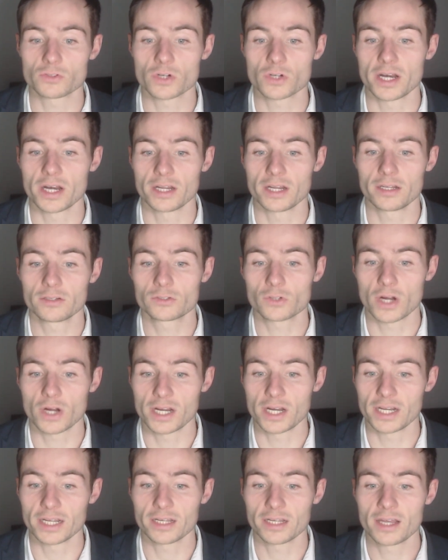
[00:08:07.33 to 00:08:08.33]

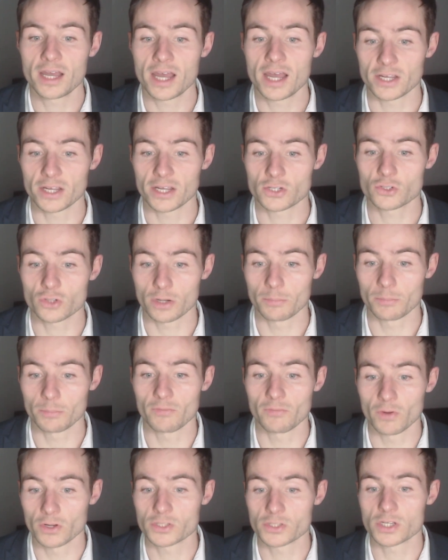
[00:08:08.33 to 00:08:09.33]
trading extremely
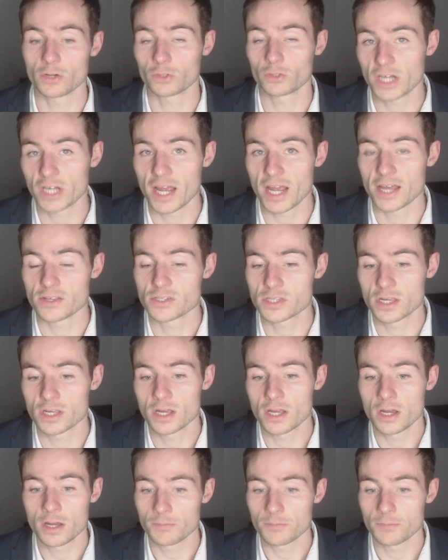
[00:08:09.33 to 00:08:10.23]
volatile shares.